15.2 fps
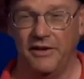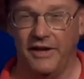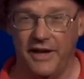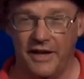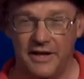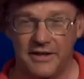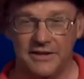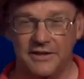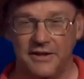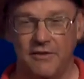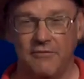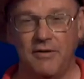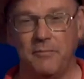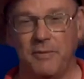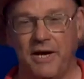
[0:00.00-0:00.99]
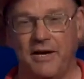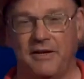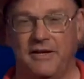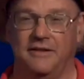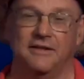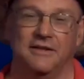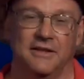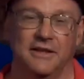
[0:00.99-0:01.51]
Let us know about
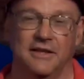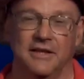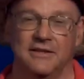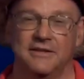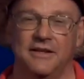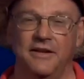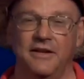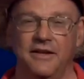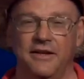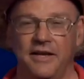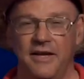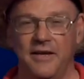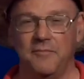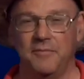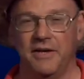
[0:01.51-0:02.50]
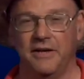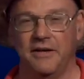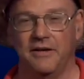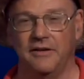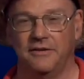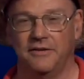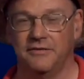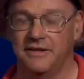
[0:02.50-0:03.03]
it. Send an
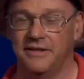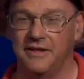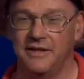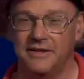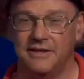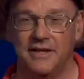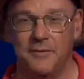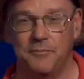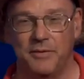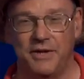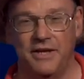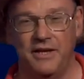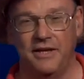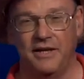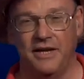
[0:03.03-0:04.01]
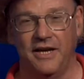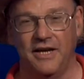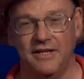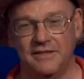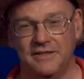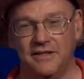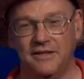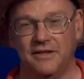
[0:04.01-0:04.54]
email to dcp at
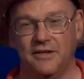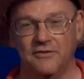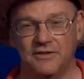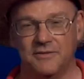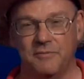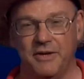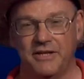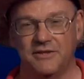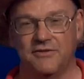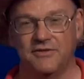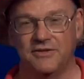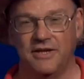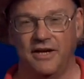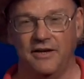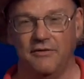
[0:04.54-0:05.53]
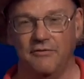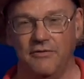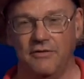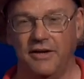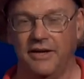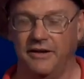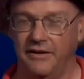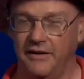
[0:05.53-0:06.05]

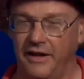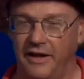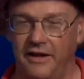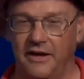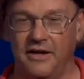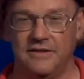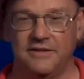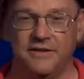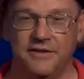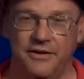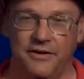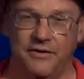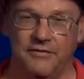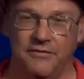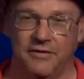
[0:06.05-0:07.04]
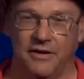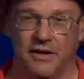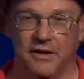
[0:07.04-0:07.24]
aztoastmasters.org and let us know.